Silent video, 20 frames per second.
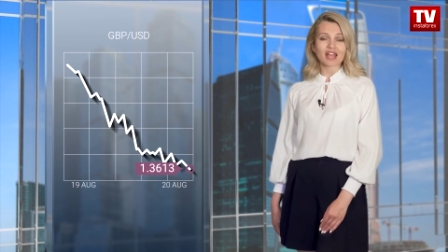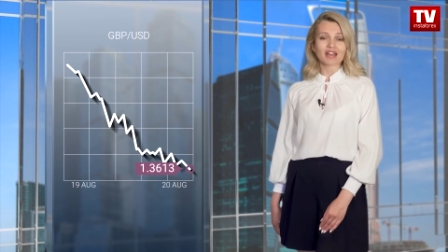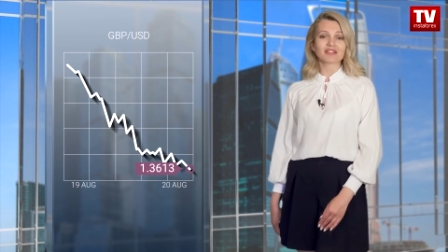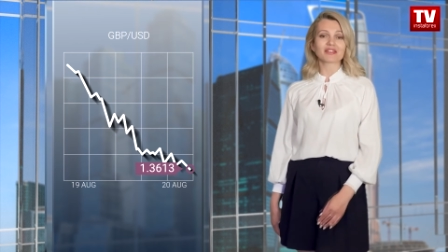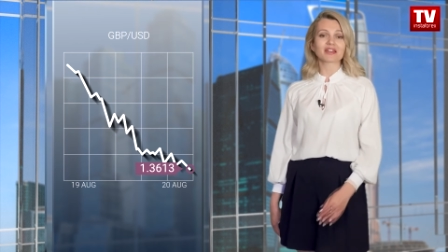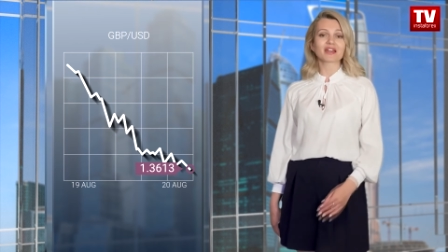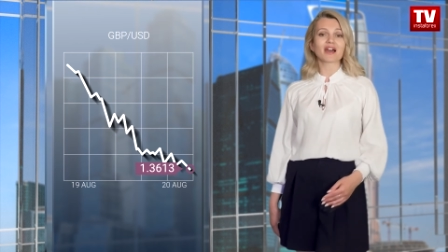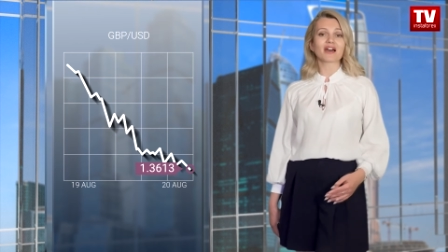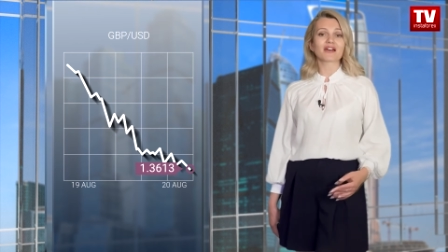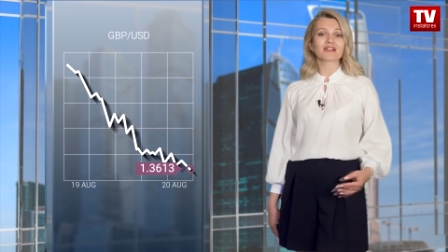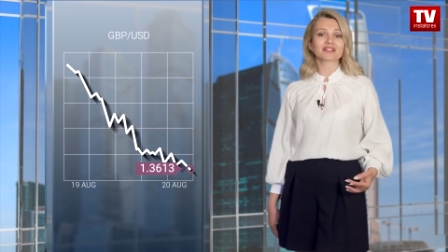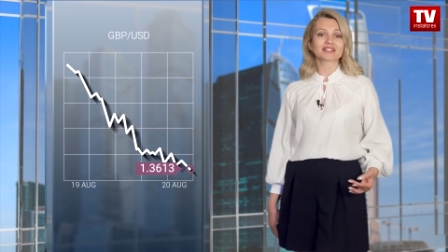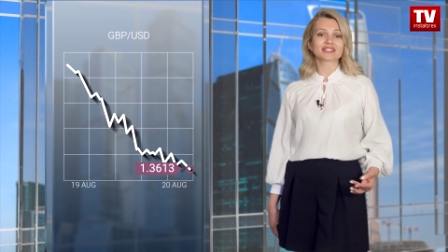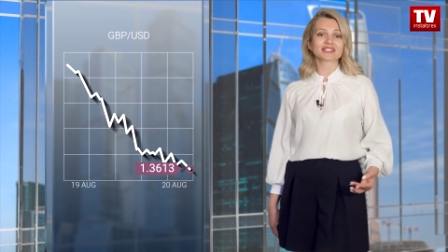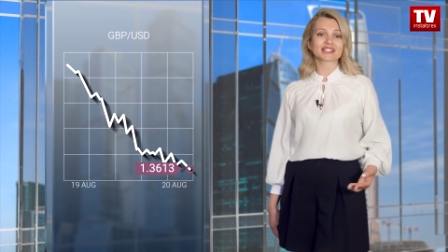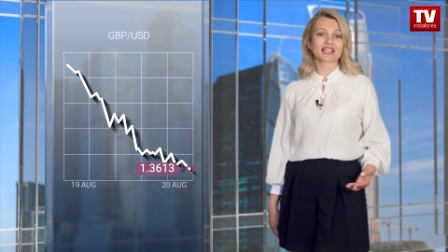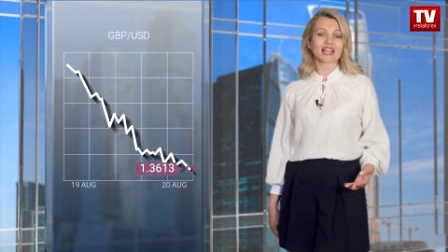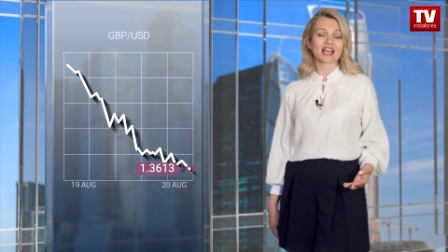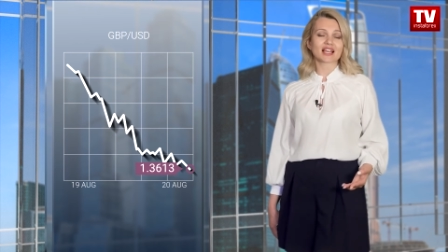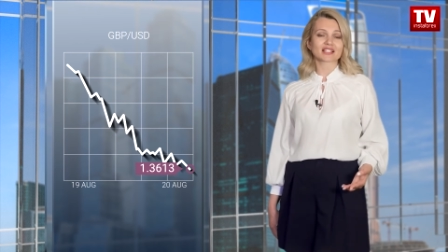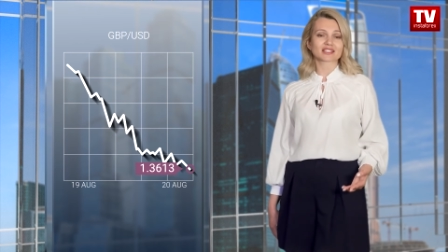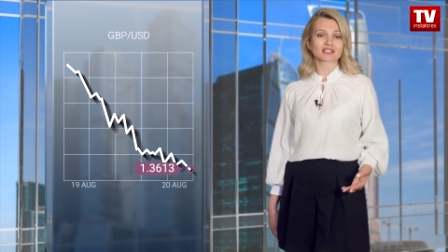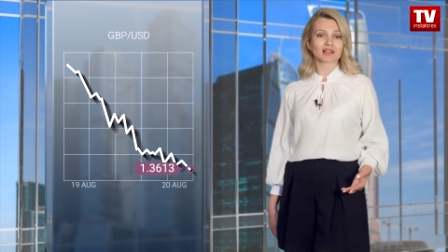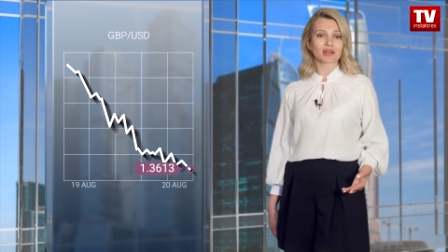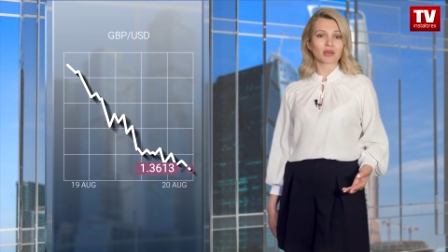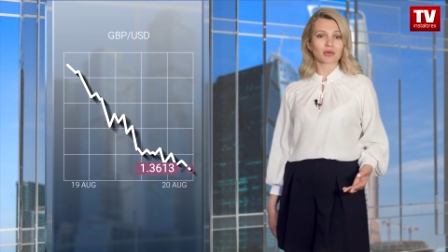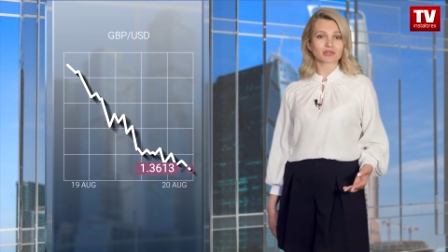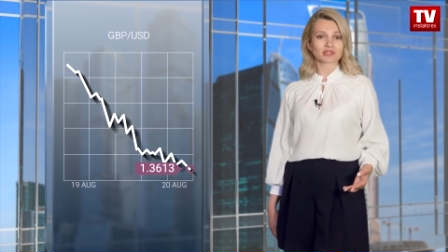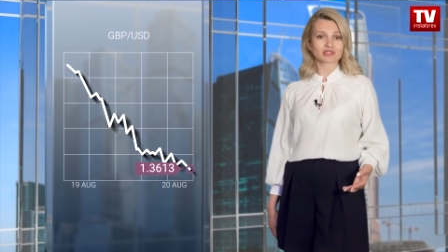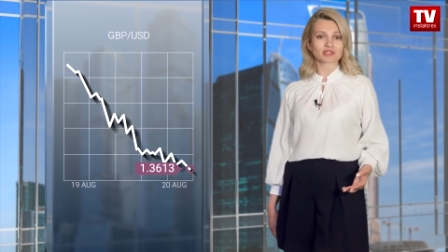The currency has
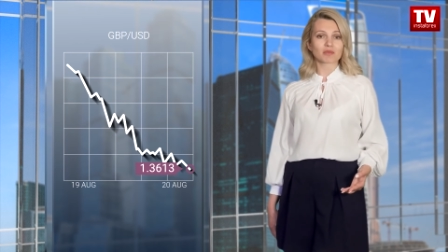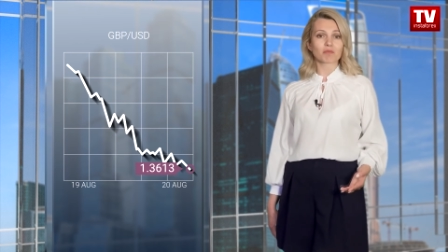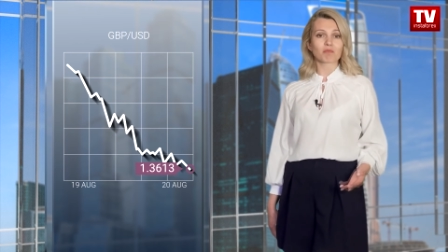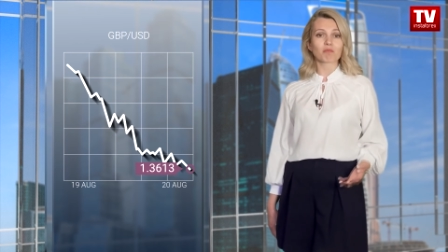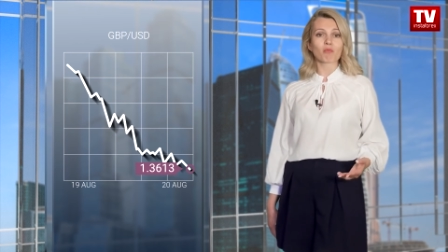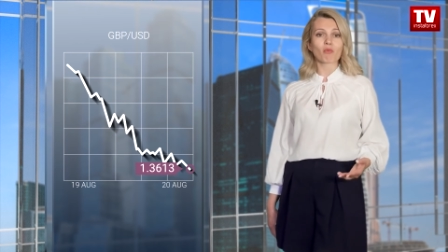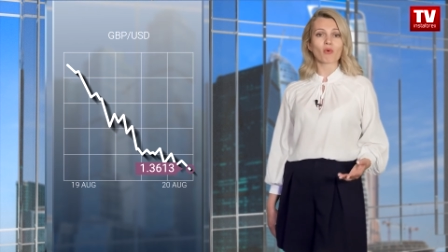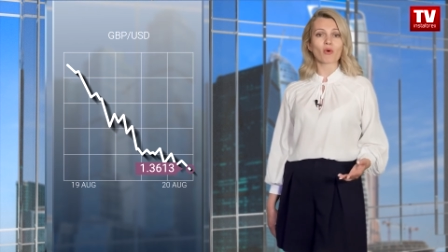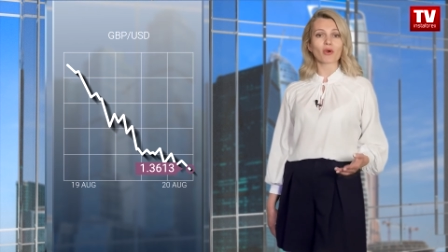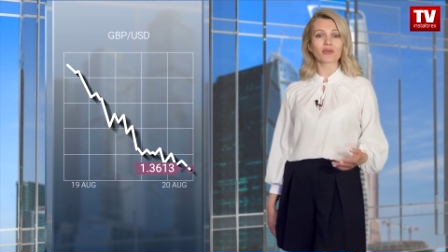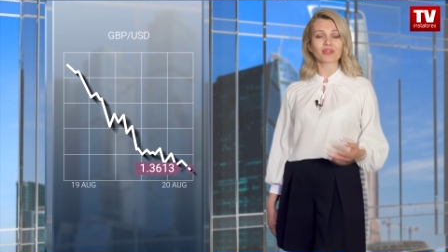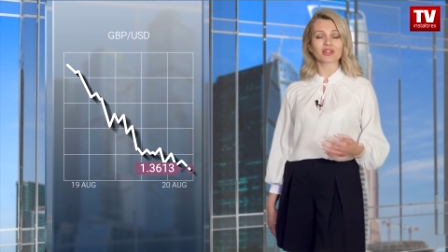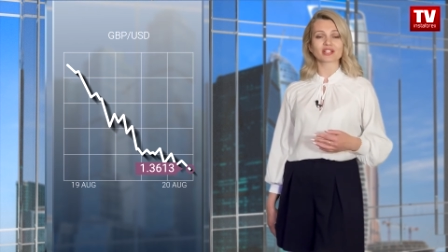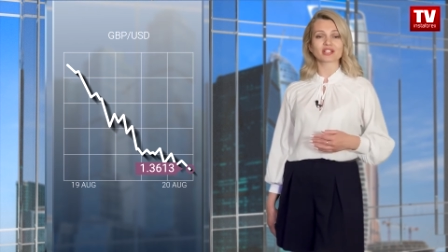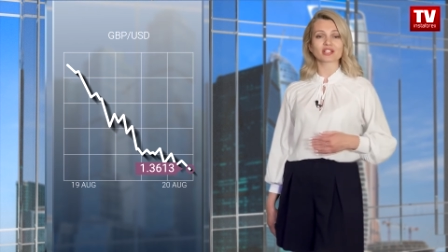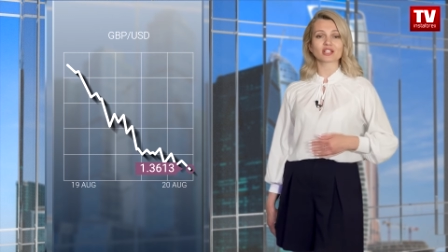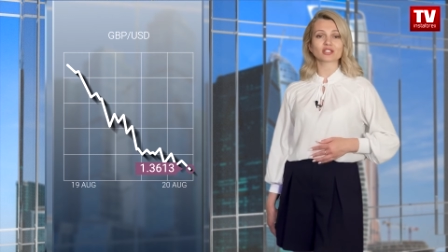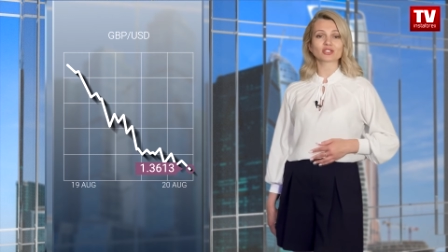lost more than